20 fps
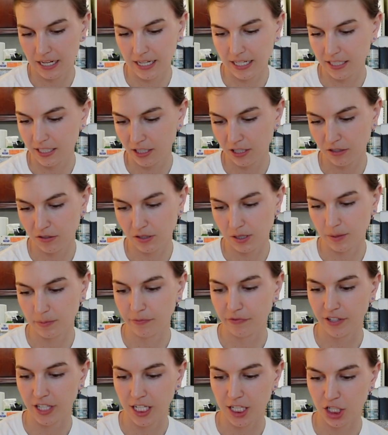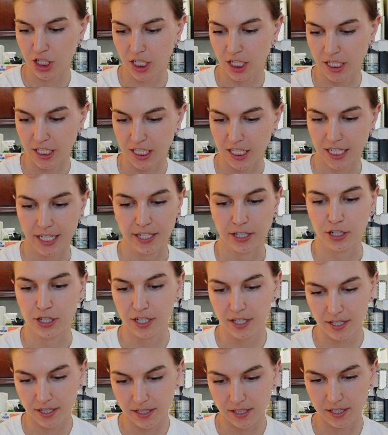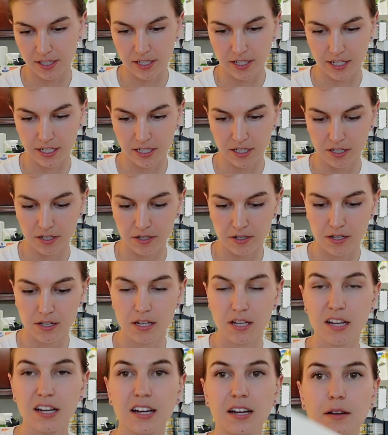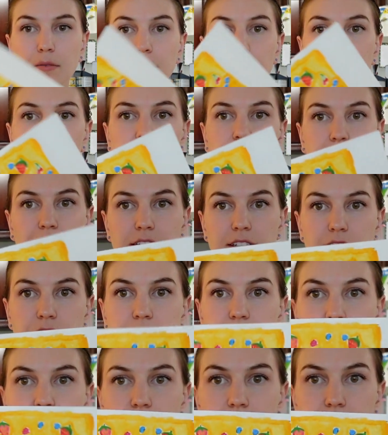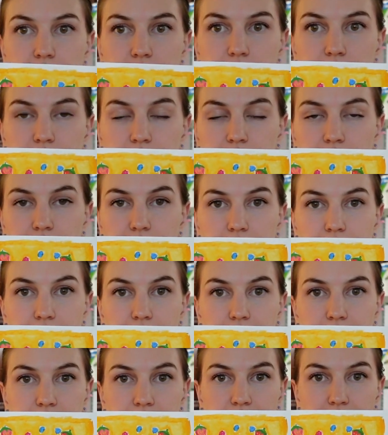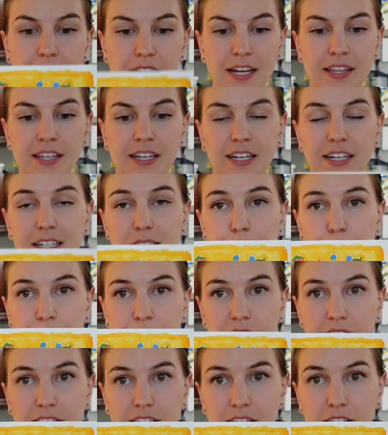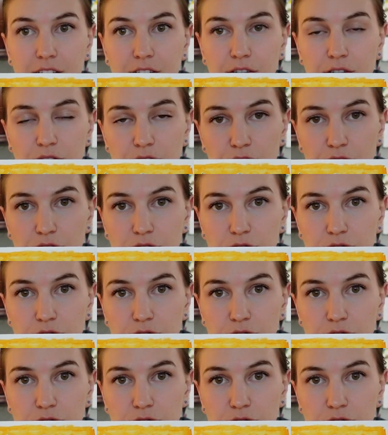need to do some finishing touches still, but I think it's pretty cute.